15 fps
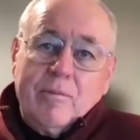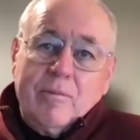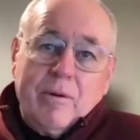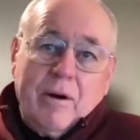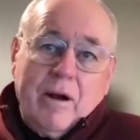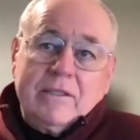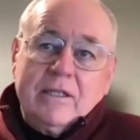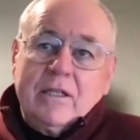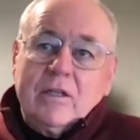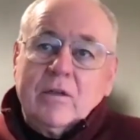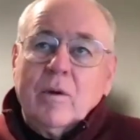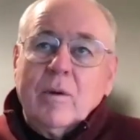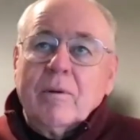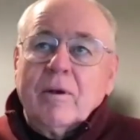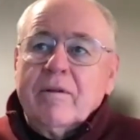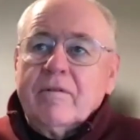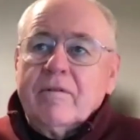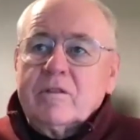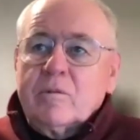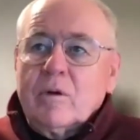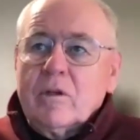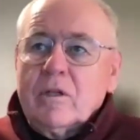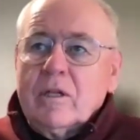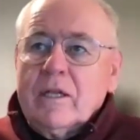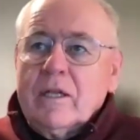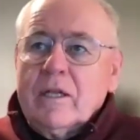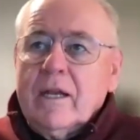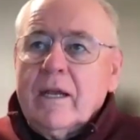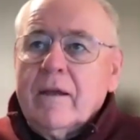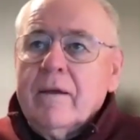project that we believe is world
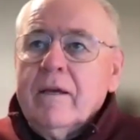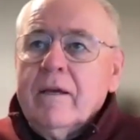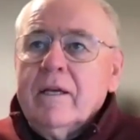leading.